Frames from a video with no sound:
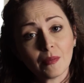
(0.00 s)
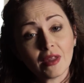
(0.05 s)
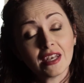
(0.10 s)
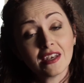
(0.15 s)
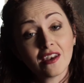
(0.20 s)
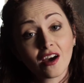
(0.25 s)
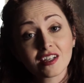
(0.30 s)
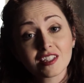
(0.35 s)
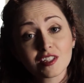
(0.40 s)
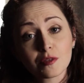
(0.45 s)
the
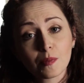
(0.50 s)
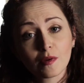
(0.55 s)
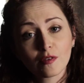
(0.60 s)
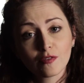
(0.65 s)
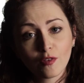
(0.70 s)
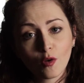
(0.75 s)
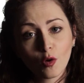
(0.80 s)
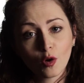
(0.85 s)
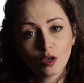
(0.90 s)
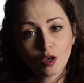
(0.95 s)
night
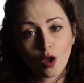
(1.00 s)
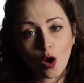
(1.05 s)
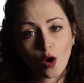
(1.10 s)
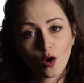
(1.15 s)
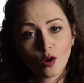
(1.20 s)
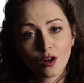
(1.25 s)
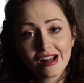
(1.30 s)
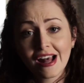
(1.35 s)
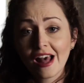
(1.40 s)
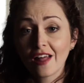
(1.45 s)
before
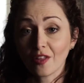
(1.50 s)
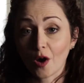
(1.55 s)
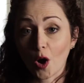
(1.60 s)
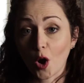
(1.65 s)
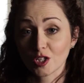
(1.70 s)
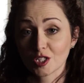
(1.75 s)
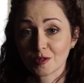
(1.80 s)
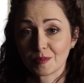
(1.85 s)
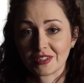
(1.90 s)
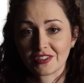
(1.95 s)
long, the
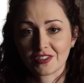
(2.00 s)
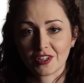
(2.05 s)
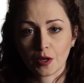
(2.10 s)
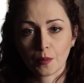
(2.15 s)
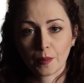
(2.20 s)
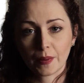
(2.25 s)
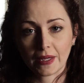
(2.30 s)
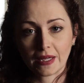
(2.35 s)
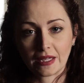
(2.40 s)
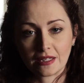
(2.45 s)
hospital
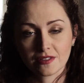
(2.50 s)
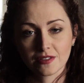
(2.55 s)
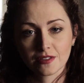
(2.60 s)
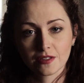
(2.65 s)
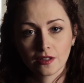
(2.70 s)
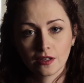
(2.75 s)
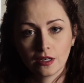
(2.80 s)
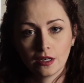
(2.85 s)
appears.